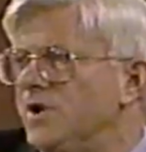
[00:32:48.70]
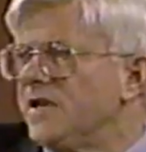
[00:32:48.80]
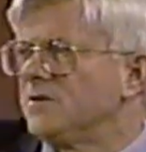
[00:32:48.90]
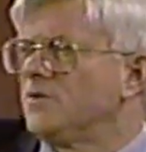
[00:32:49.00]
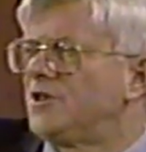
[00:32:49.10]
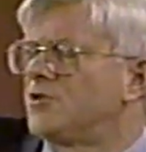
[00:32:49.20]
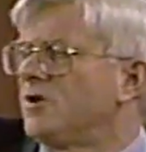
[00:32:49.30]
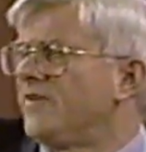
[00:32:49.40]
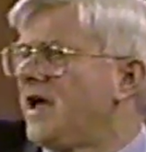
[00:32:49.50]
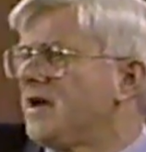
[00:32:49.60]
We, we
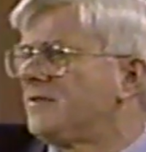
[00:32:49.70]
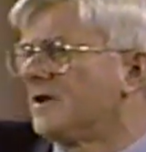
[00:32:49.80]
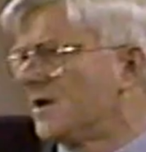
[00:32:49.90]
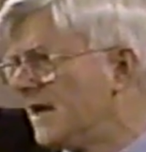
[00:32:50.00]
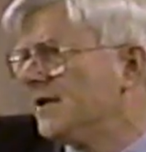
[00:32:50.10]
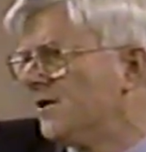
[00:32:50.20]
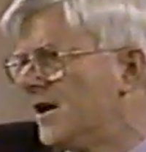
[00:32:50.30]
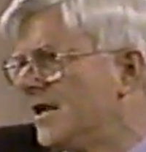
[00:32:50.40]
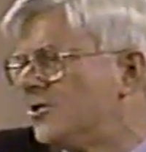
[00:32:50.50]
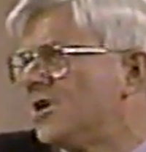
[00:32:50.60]
surveyed the Clinton
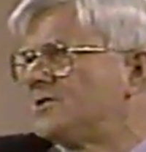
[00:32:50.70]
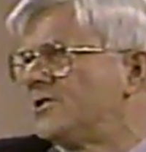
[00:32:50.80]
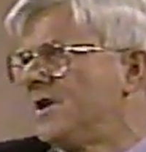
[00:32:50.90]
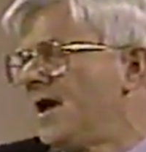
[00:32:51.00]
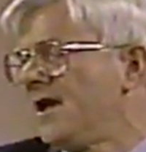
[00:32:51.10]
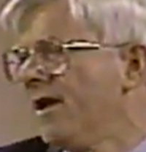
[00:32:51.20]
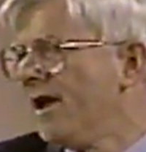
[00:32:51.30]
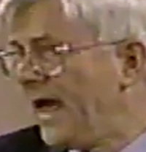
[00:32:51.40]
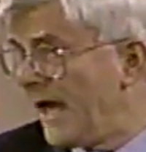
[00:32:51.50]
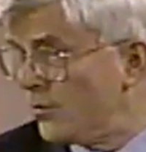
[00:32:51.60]
audience yesterday,
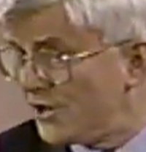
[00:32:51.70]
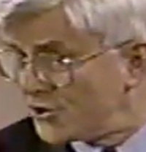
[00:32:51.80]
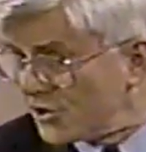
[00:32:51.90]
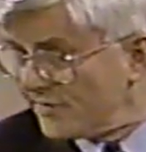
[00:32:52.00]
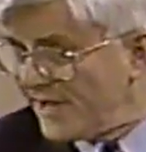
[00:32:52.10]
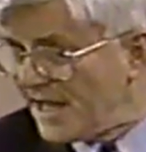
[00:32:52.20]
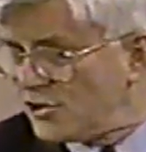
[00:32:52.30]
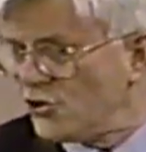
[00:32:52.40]
and we surveyed